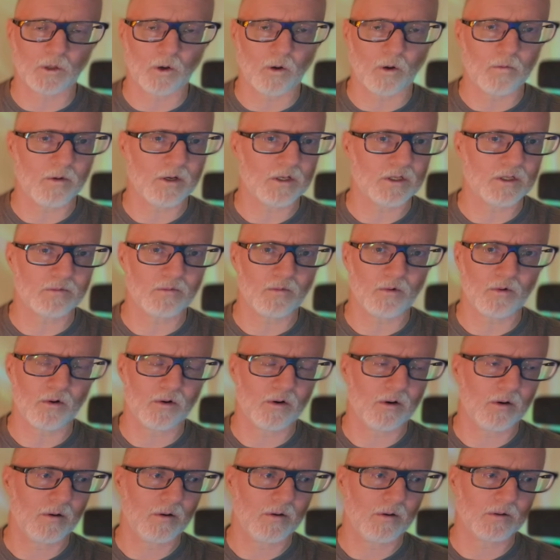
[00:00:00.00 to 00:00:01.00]
much
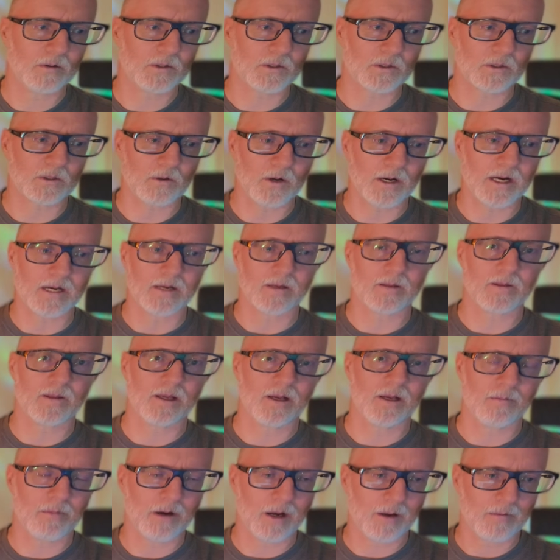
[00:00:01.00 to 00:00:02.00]
more strength
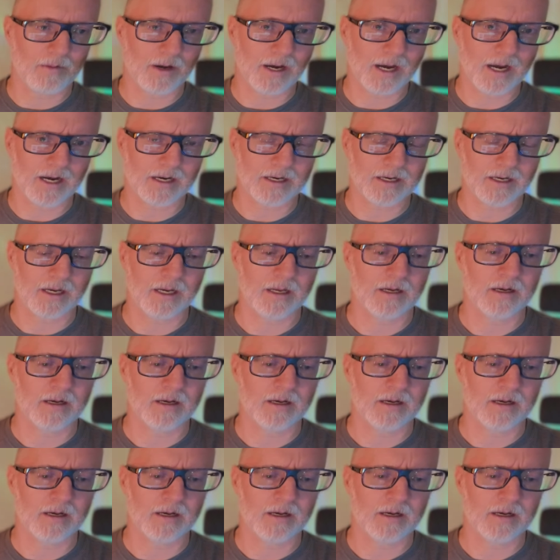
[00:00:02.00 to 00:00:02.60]
in my back and